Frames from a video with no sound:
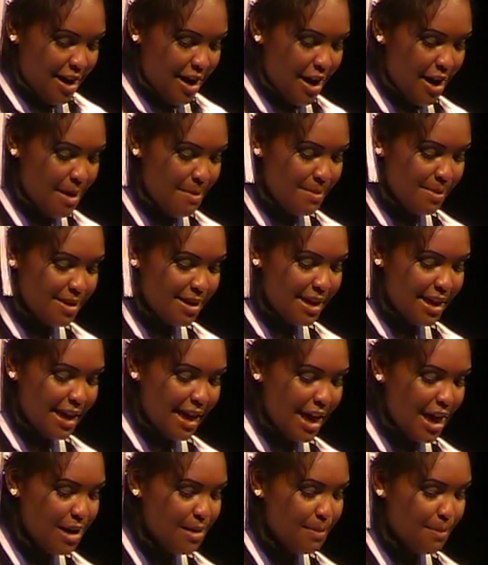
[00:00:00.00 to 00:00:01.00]
Humbly
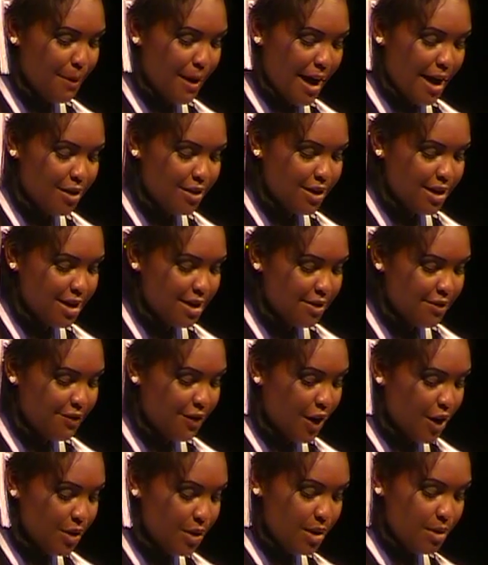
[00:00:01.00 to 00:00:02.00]
and proudly, the
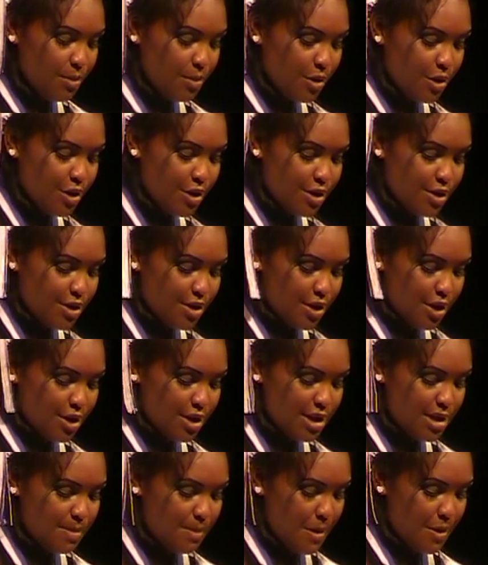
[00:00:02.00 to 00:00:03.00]
following words are
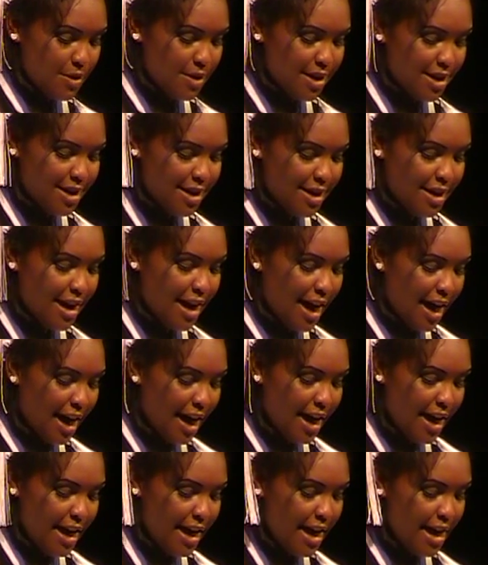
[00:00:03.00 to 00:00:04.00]
spoken.
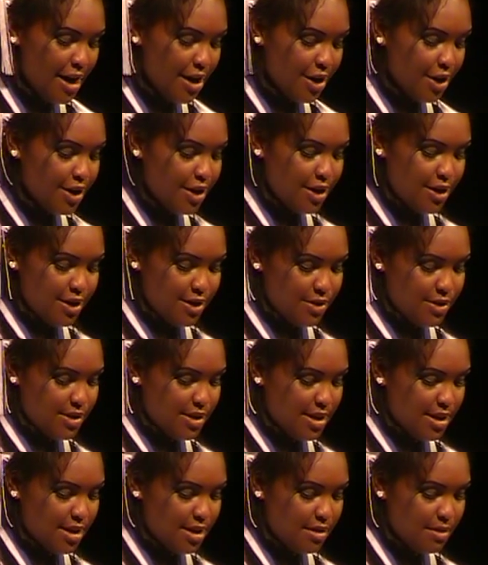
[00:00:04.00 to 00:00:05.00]
I,
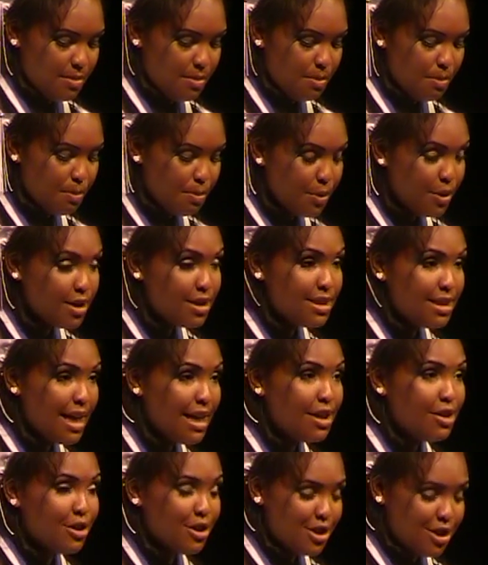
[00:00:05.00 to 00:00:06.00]
E.Houston,
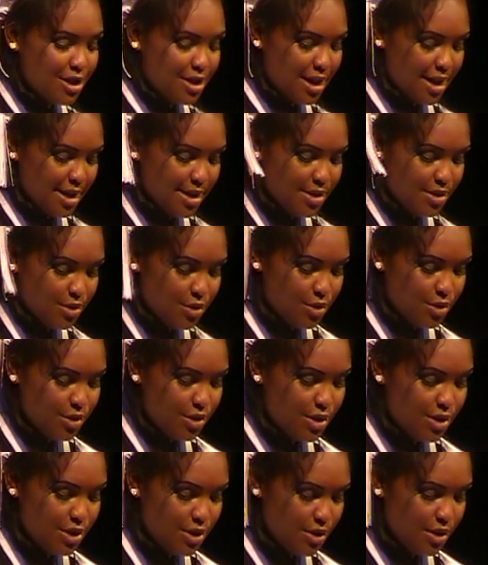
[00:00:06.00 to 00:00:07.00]
Brookside Christian High School
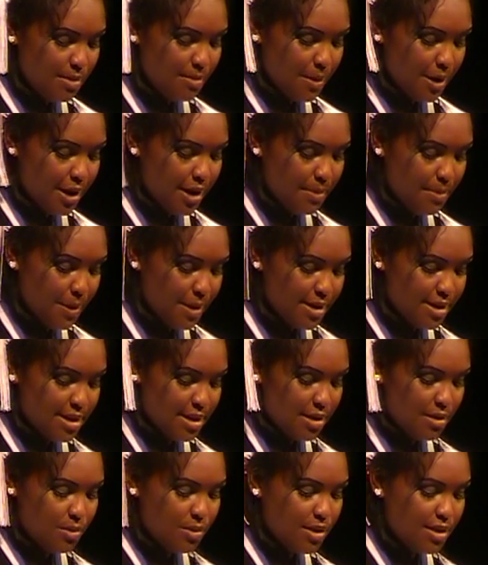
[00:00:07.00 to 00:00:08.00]
student body
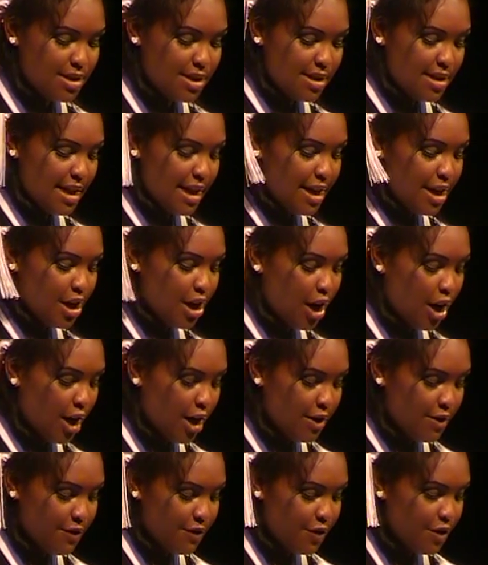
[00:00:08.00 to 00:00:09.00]
president, want to thank
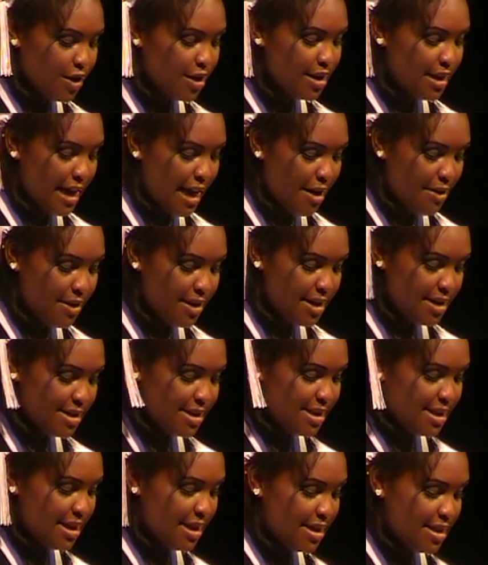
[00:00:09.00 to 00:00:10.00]
God for allowing
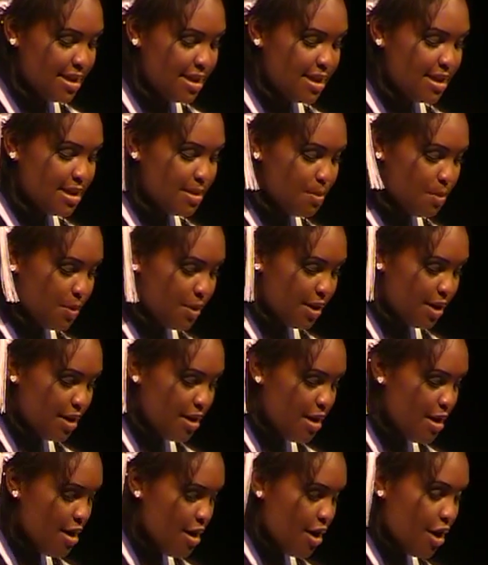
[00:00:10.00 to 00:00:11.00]
us to get to this
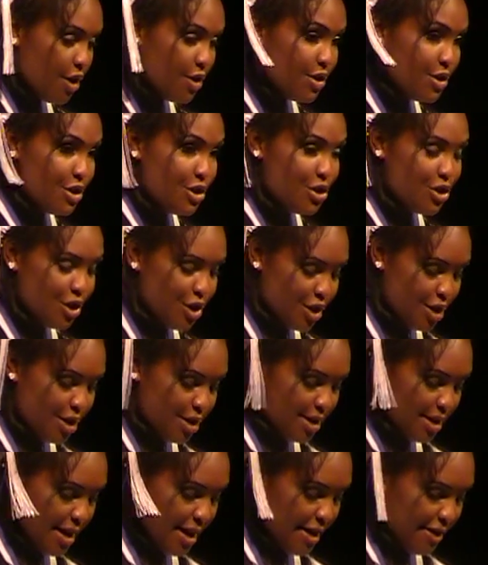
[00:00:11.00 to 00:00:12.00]
point on this journey
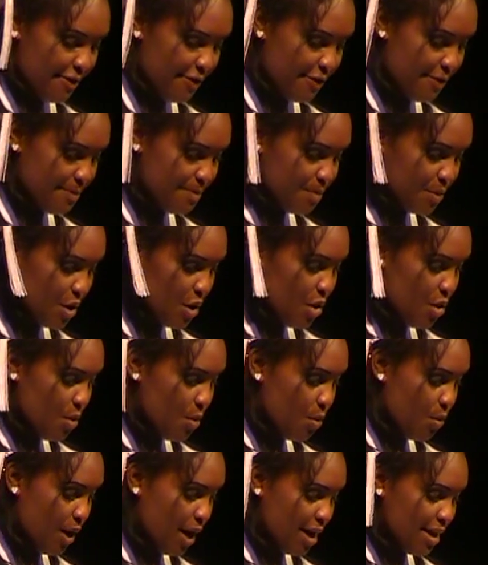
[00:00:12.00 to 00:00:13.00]
on life,
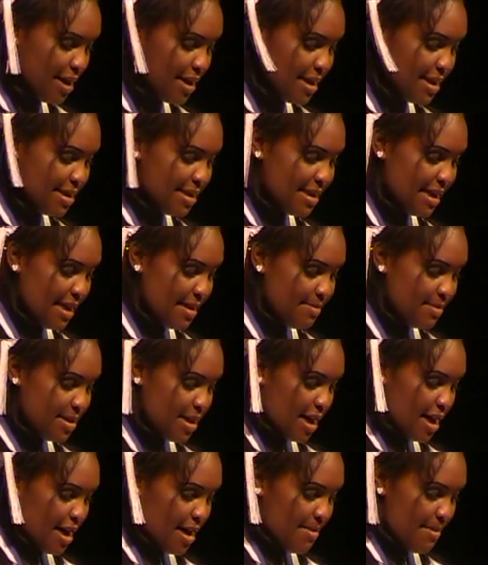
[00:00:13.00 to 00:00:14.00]
while at the same
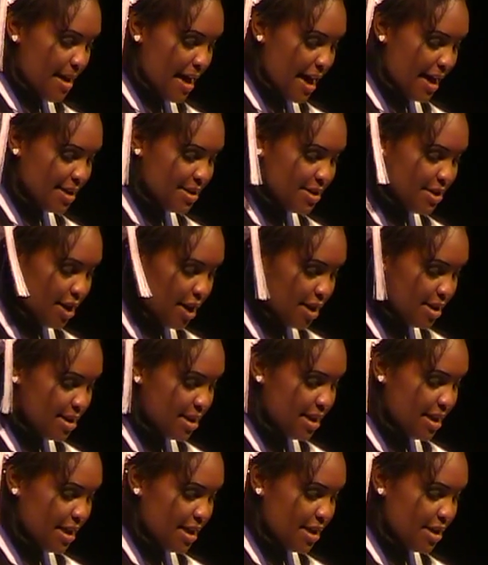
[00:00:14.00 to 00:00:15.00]
time ask God
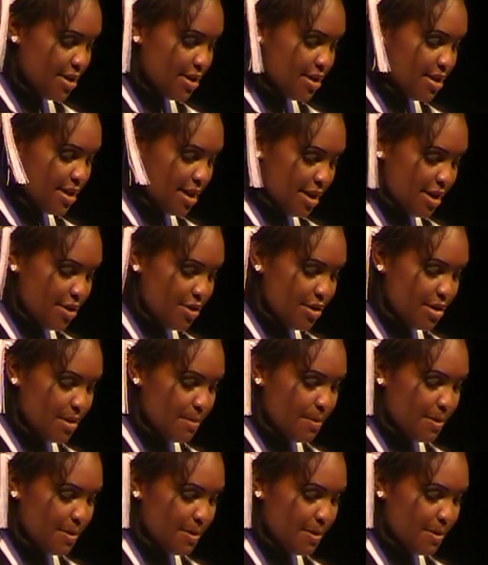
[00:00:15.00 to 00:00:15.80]
to continue to